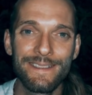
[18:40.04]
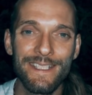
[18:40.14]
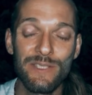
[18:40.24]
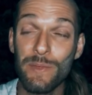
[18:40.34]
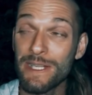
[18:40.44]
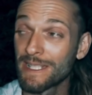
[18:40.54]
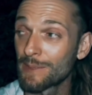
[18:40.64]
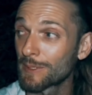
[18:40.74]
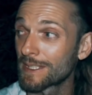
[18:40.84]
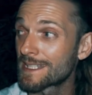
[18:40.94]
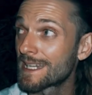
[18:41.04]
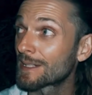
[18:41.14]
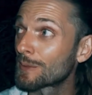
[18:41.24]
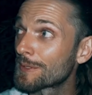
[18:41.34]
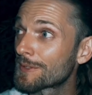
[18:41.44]
is being able to
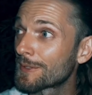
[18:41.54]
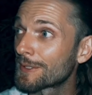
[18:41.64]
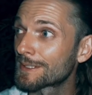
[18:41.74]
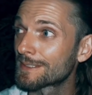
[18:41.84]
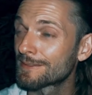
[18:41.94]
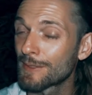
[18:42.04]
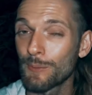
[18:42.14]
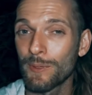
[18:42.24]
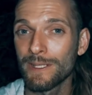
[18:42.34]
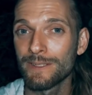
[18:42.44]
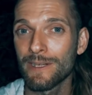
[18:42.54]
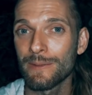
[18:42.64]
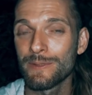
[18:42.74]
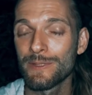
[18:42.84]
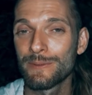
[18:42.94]
take no thought for the world
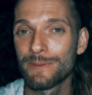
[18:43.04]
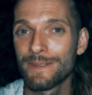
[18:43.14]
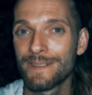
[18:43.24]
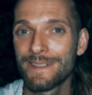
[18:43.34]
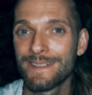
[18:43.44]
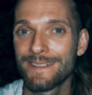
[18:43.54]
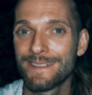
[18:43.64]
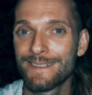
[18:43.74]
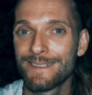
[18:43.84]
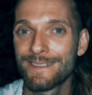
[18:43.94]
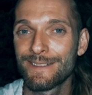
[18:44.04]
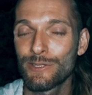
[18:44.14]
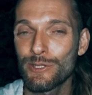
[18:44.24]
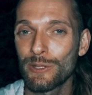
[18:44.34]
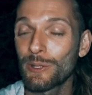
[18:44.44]
around you.
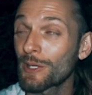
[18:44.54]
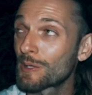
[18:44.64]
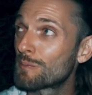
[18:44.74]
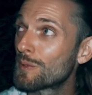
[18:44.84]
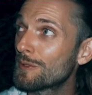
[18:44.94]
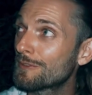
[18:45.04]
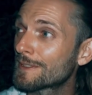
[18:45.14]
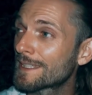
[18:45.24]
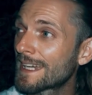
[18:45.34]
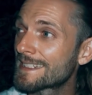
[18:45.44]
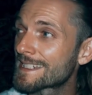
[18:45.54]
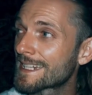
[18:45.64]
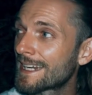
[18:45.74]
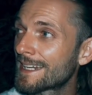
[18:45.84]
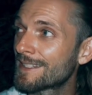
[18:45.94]
To look at a beautiful night
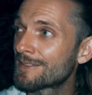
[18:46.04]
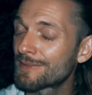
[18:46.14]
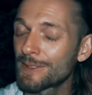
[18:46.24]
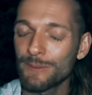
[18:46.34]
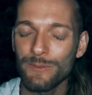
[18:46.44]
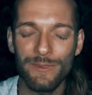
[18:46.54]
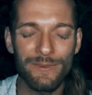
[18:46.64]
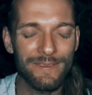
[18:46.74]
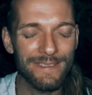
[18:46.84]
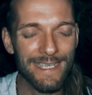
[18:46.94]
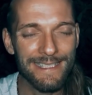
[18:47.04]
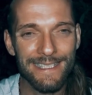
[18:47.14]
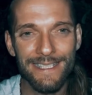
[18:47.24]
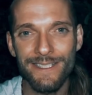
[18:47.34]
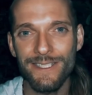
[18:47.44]
sky filled with
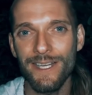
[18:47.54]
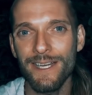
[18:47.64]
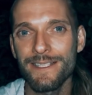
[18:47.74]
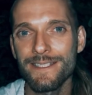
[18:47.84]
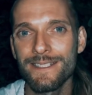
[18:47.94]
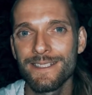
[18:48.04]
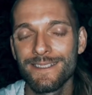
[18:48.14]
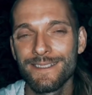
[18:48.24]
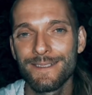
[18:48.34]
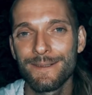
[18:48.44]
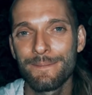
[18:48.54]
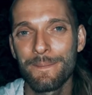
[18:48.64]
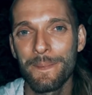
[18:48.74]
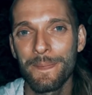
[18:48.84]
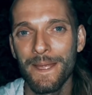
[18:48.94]
dazzling stars
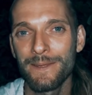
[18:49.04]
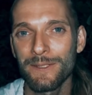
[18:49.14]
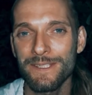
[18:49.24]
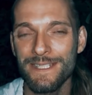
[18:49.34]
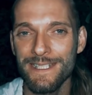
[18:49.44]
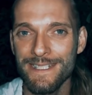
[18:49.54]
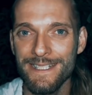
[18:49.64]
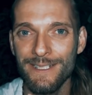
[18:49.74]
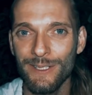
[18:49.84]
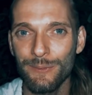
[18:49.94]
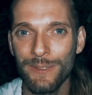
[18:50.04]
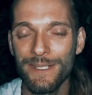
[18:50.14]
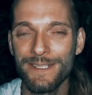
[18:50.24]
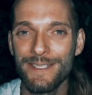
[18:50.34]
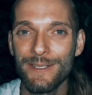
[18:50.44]
and not say a single
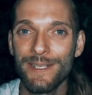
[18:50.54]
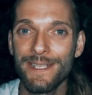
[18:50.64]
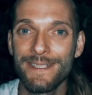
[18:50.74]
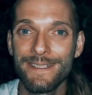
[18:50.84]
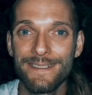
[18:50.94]
word in your head.